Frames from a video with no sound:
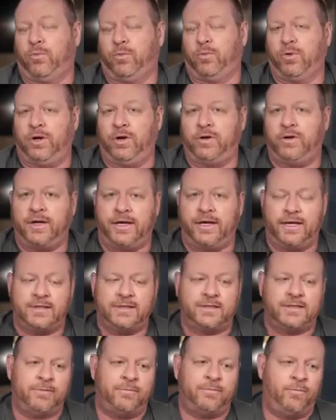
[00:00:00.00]

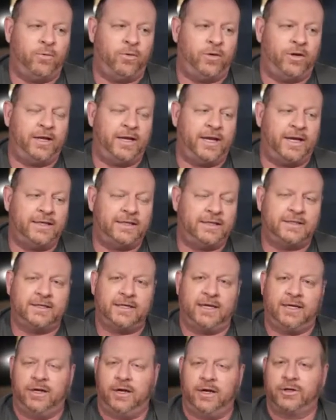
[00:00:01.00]
really nice
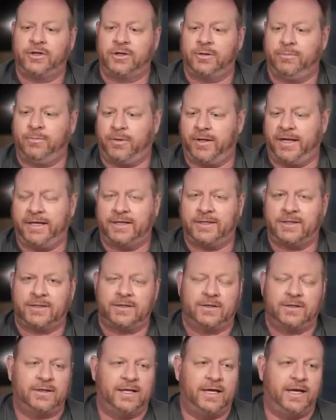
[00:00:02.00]
induction
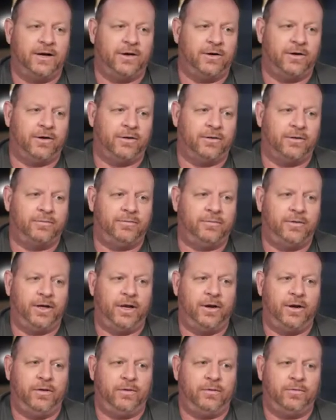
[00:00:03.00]
plates that are,
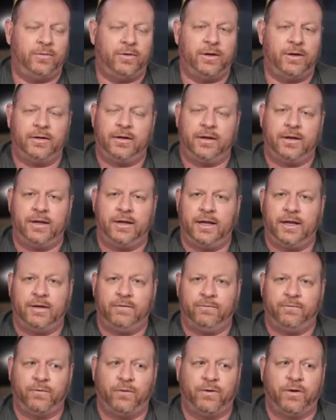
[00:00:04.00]

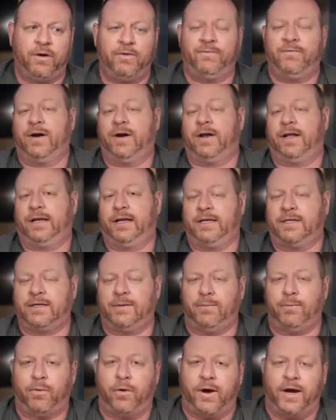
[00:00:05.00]
for a fairly
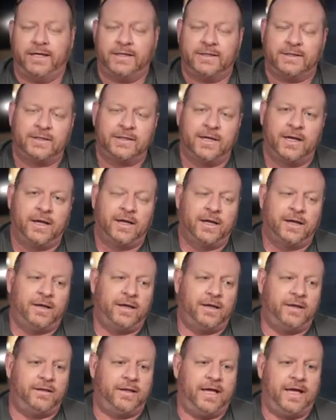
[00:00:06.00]
decent price,
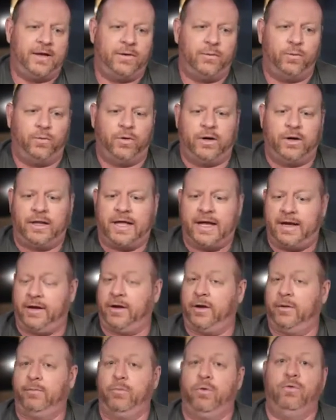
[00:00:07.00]
that would allow you
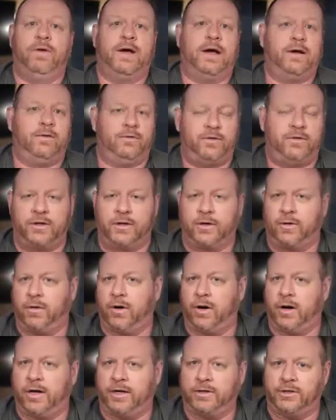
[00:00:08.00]
to move out into the
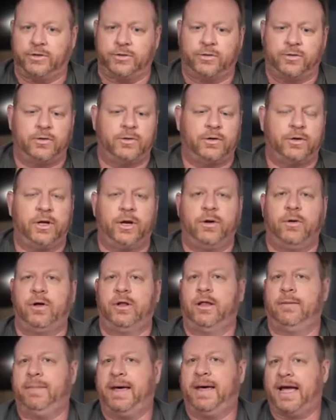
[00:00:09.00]
garage or,
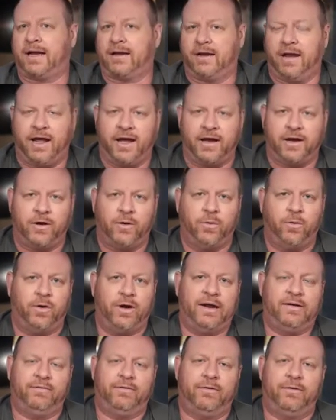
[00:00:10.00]
on the back deck or
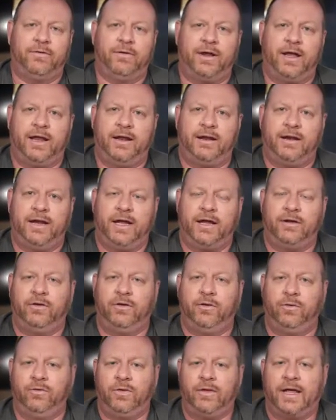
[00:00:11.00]
whatever, and
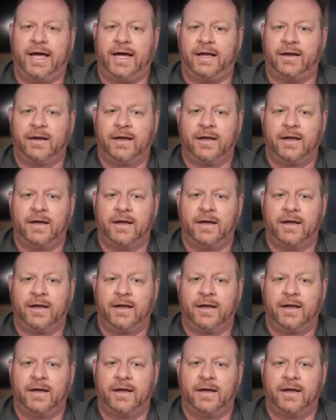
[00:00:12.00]
do that.